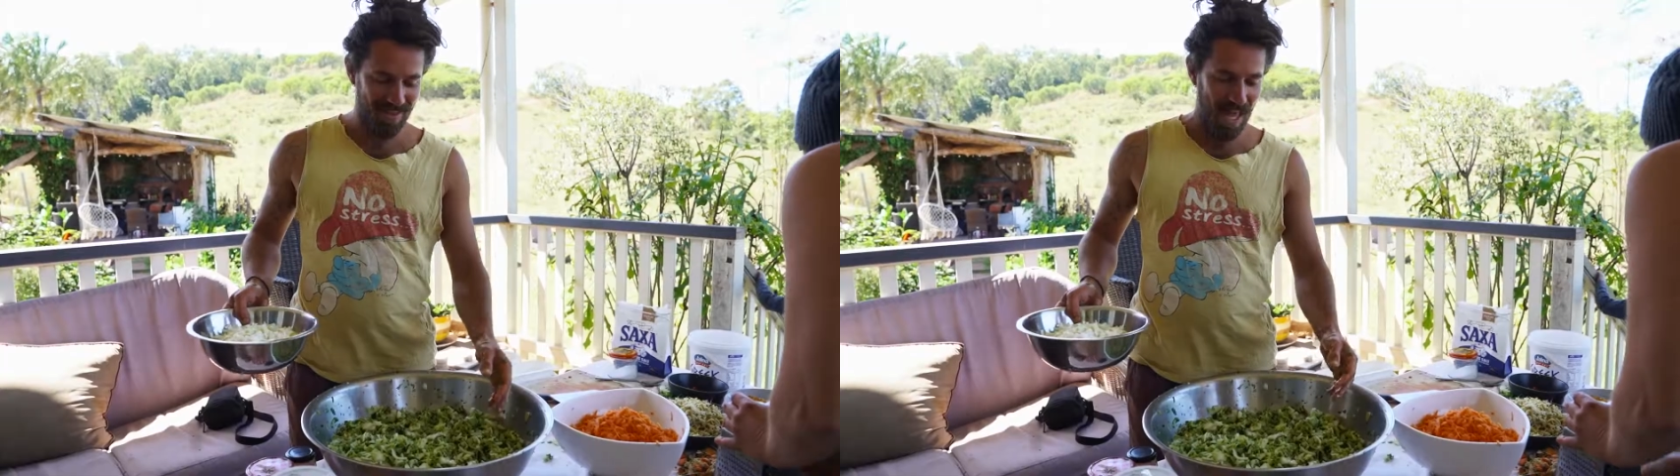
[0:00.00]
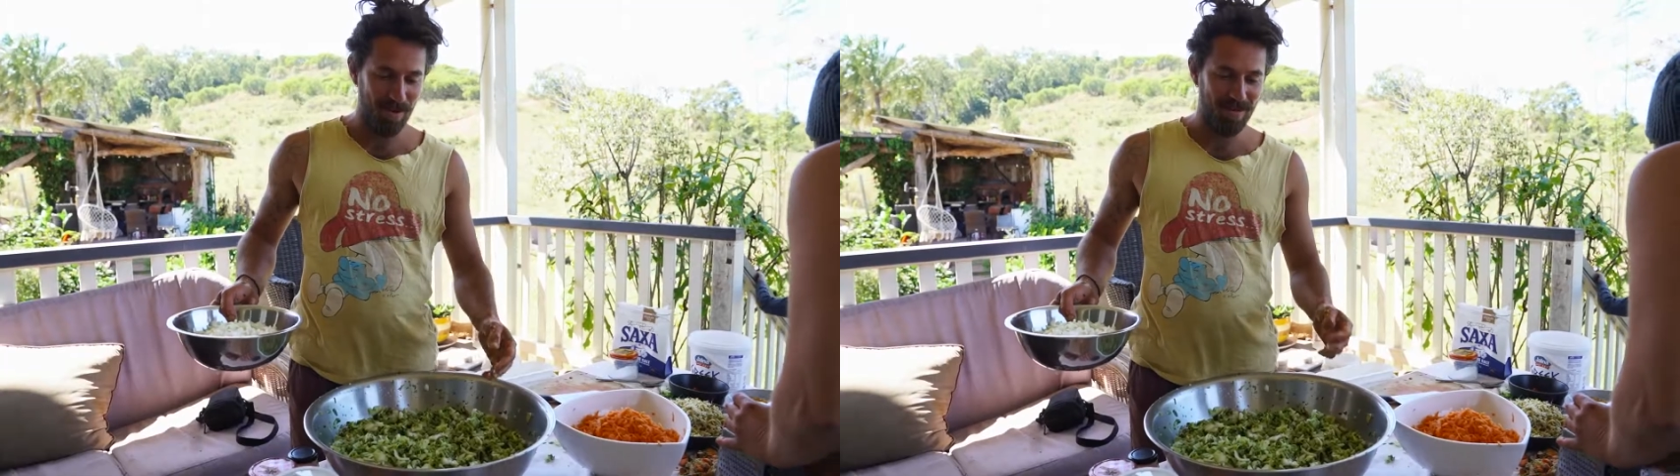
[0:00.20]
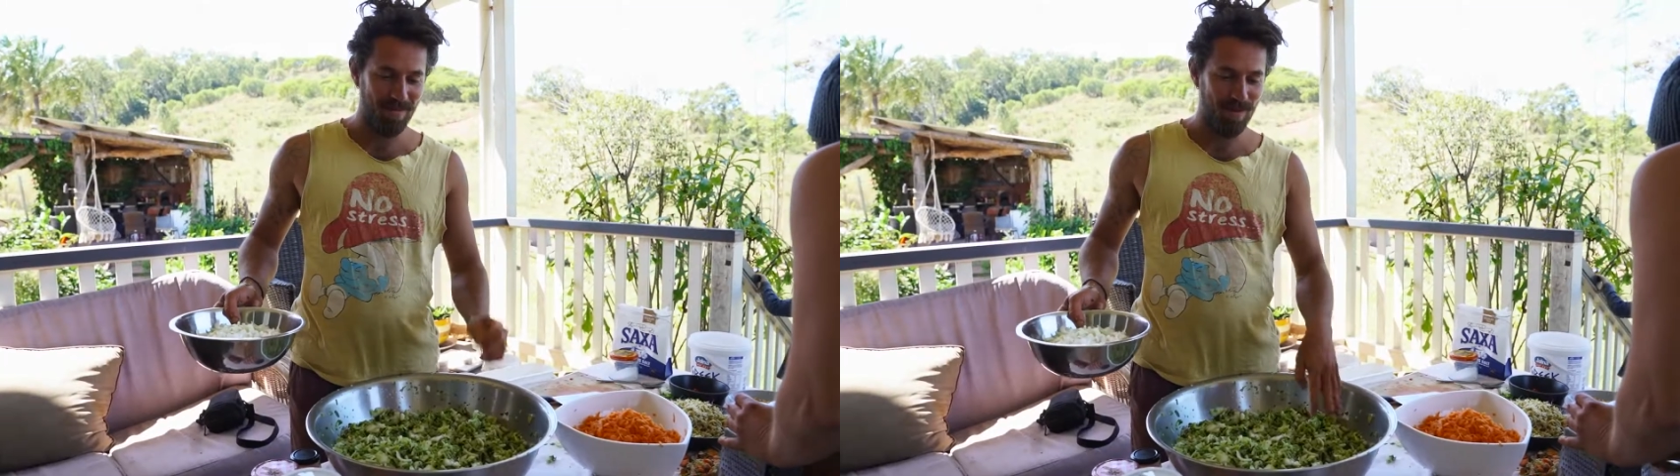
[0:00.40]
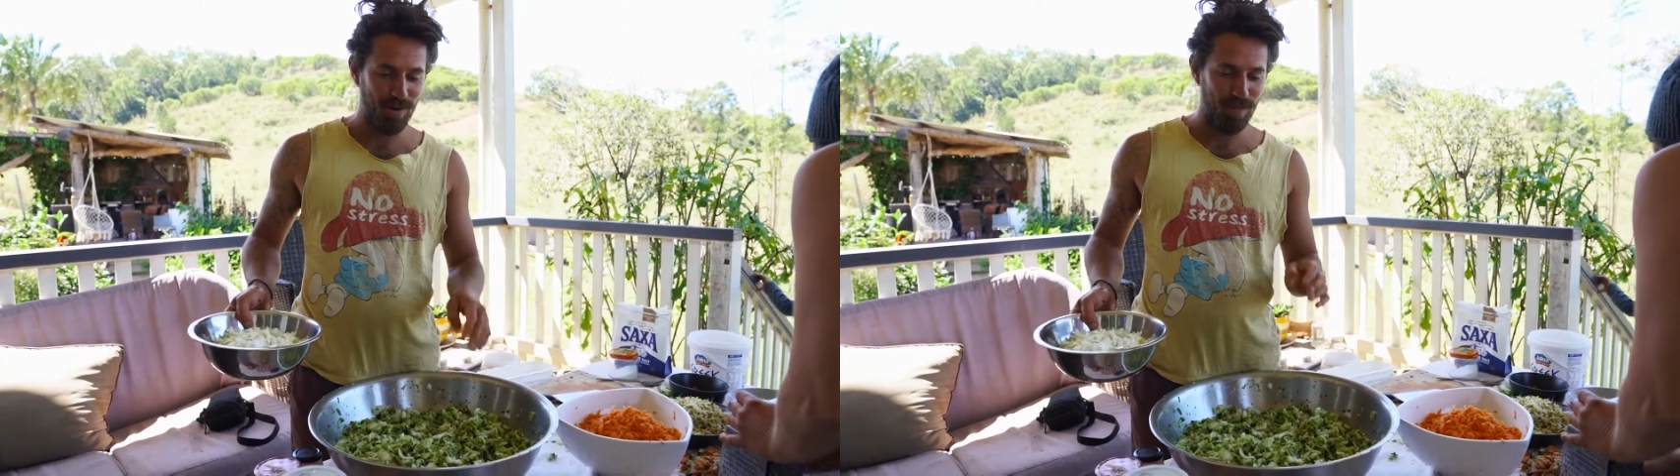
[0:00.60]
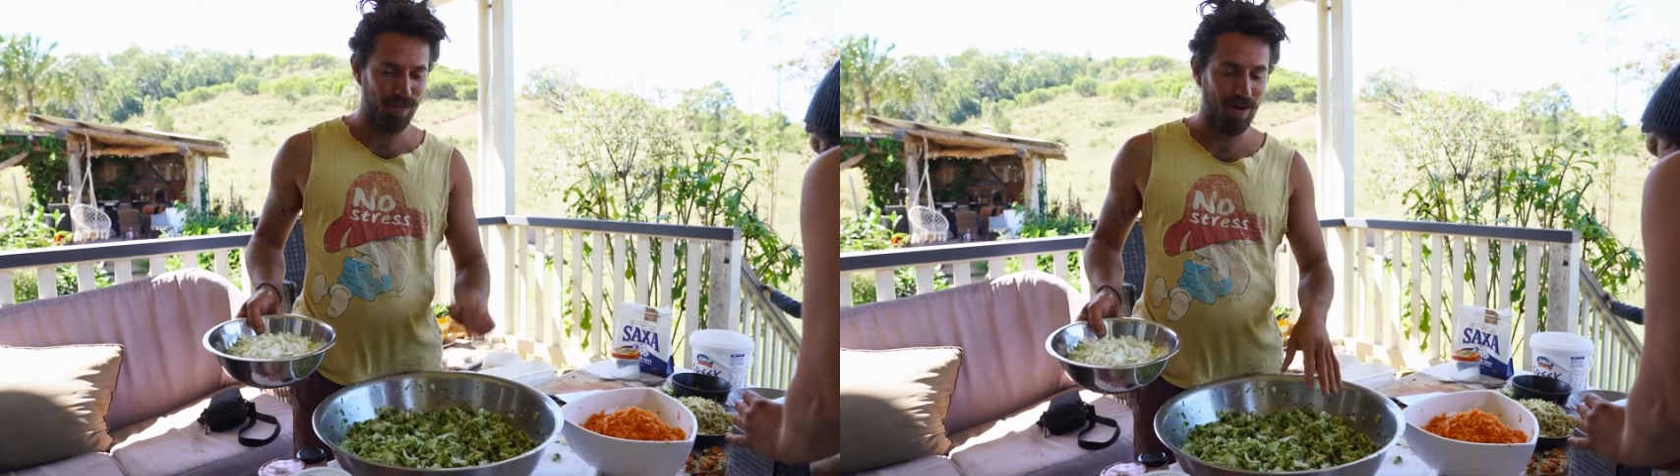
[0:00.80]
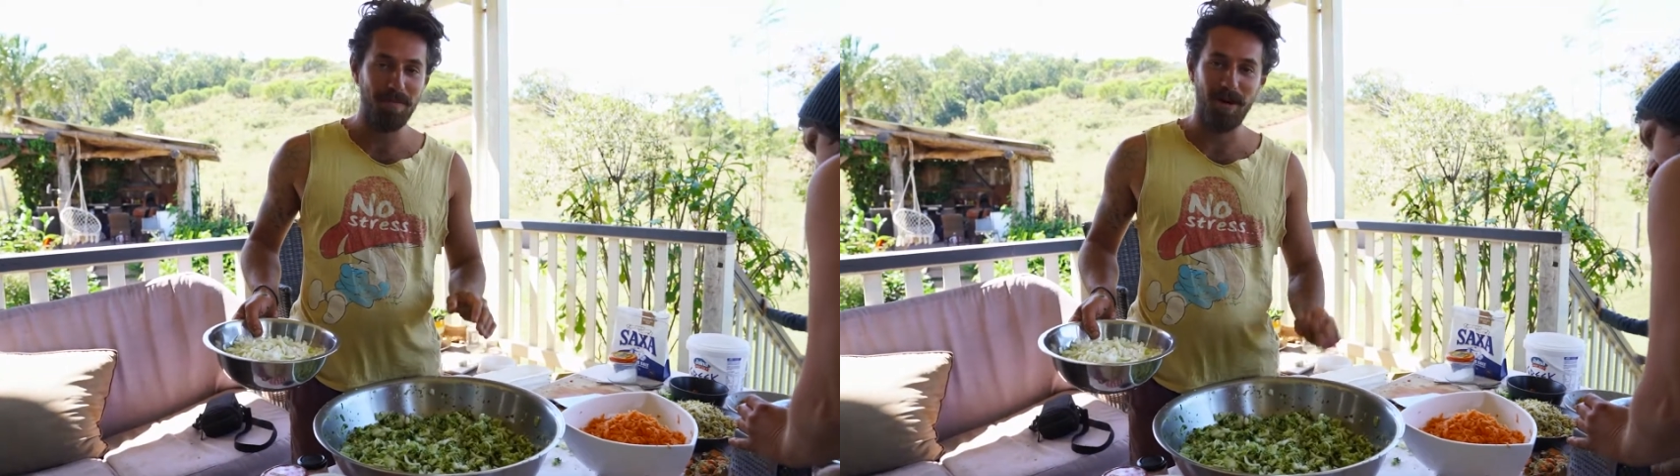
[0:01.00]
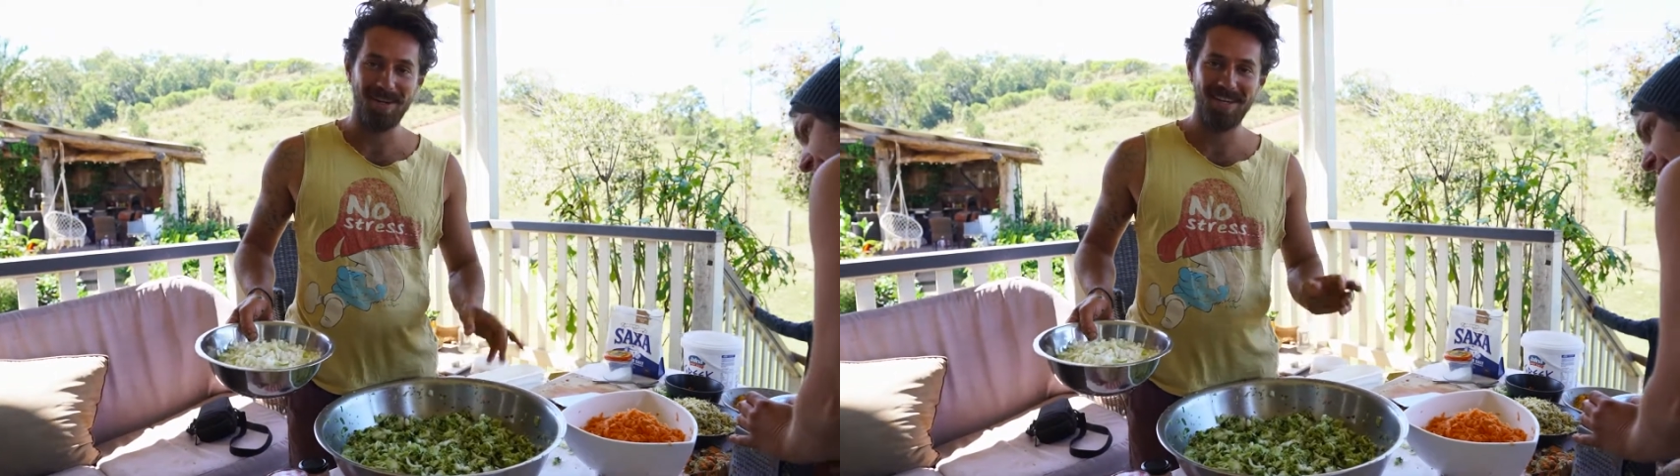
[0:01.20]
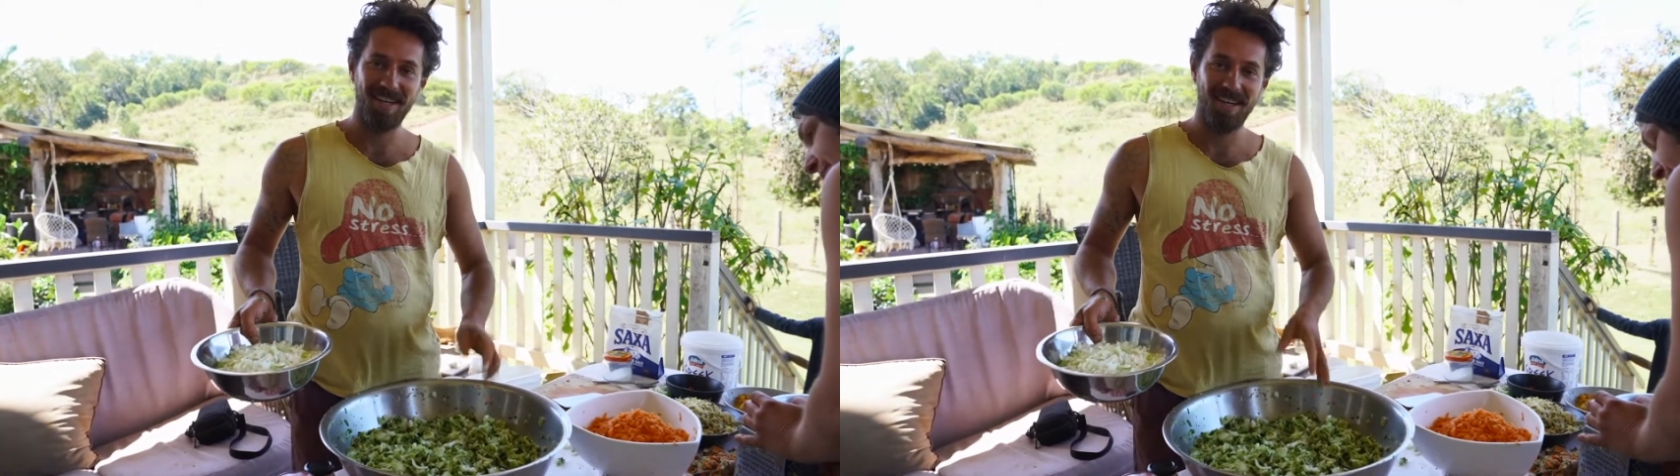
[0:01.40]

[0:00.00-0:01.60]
Now it's the beautiful fun part.